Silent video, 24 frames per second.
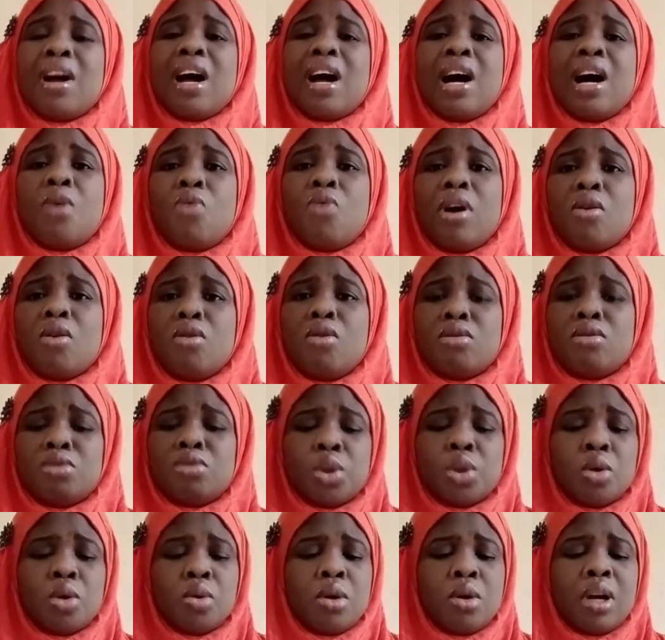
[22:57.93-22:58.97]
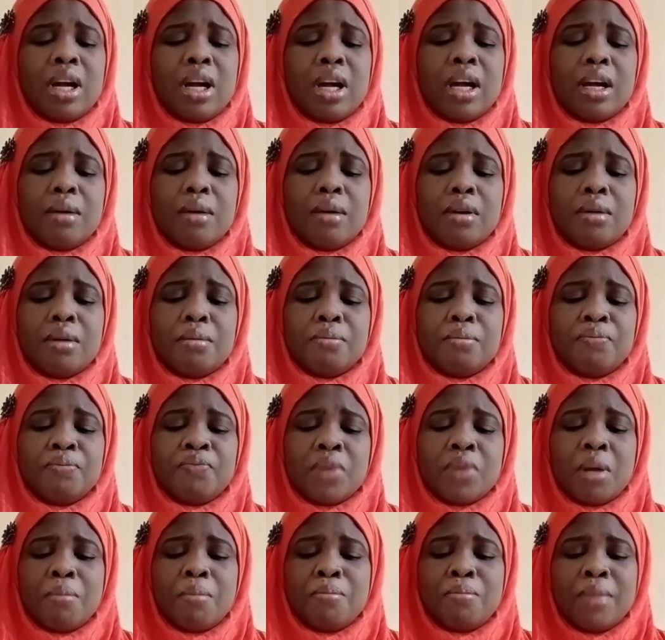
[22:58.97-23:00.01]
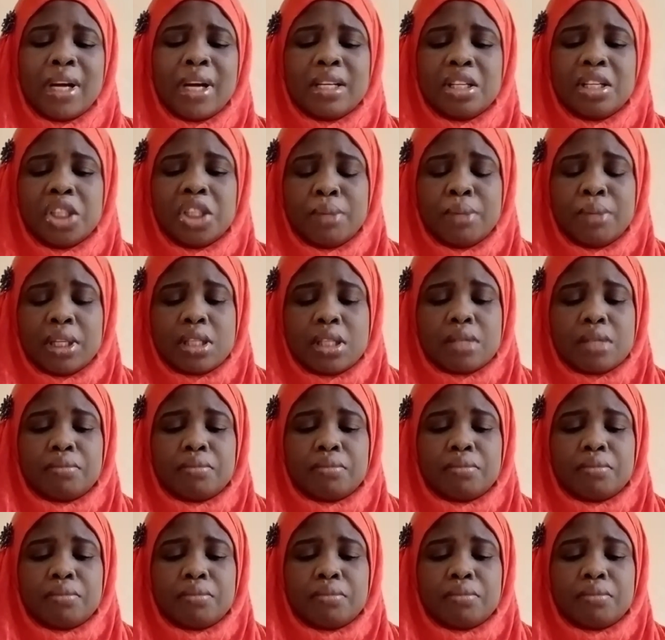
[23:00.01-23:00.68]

aquaculture management.